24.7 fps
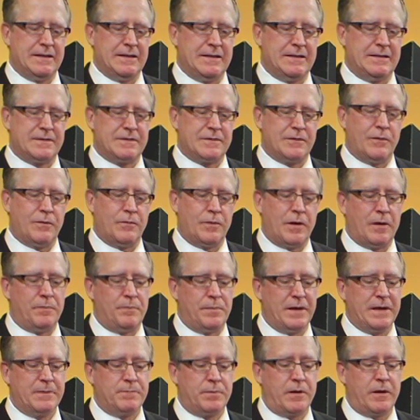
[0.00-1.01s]
so a
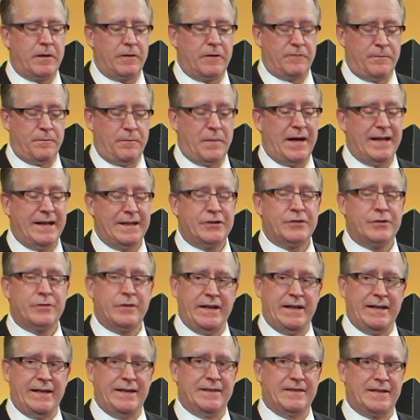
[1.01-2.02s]
big part of my
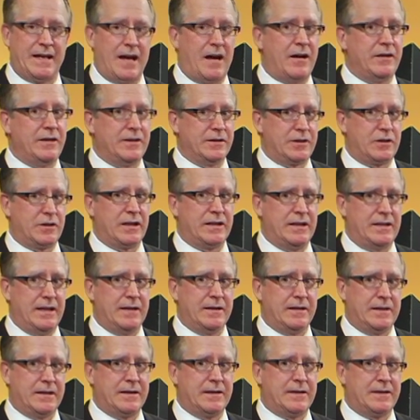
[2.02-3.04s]
training is how do you
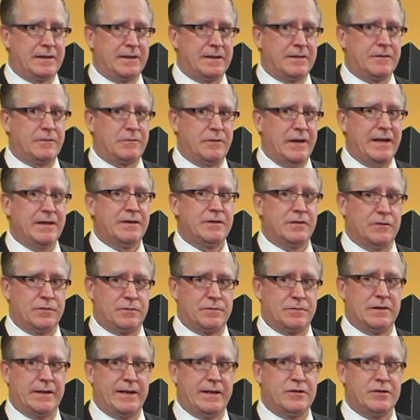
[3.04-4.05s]
create
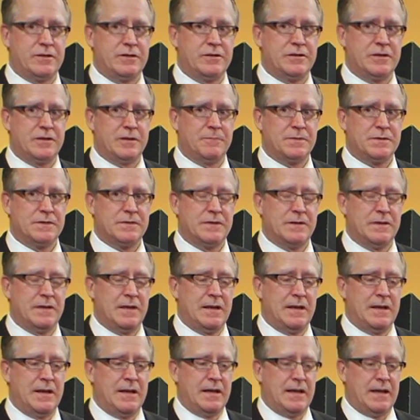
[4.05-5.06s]
those relationships?
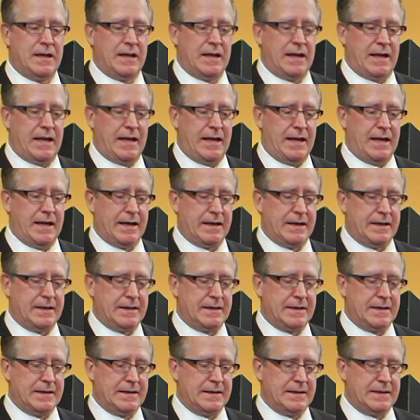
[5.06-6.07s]

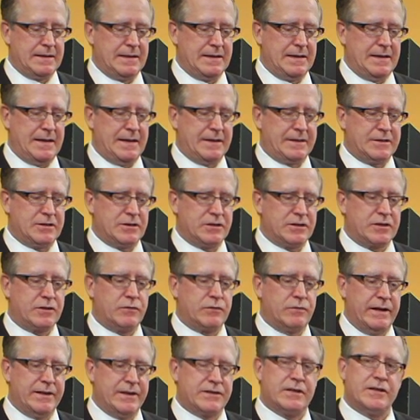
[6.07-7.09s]
And it just
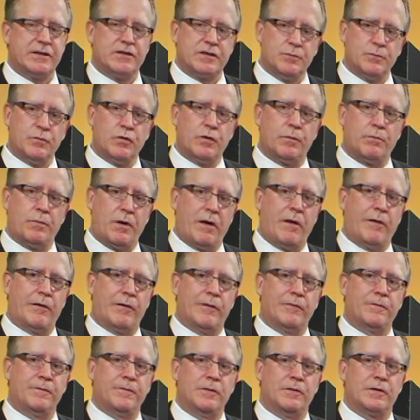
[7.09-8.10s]
creates such a more
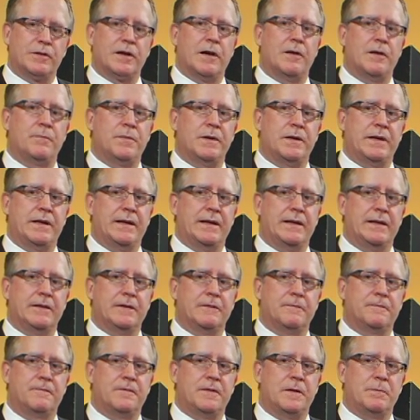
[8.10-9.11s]
powerful company
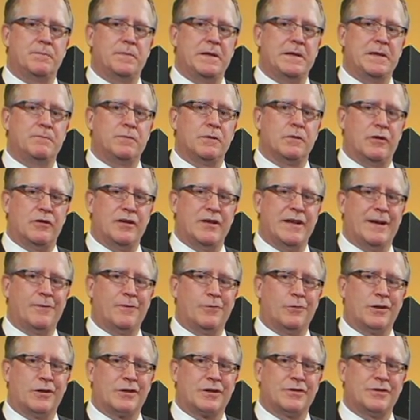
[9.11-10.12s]
if the people are
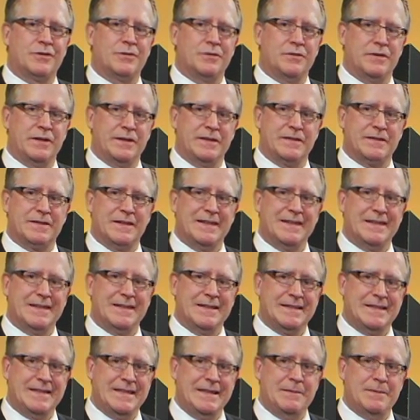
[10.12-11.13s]
networked through these
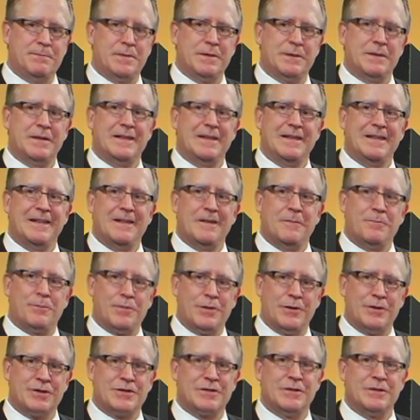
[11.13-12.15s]
deep
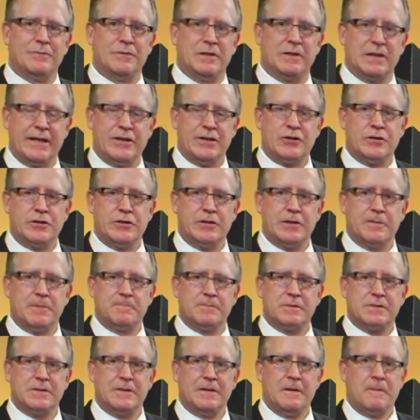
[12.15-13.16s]
personal
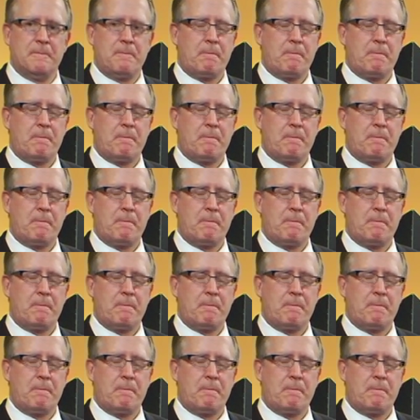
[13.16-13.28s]
relationships.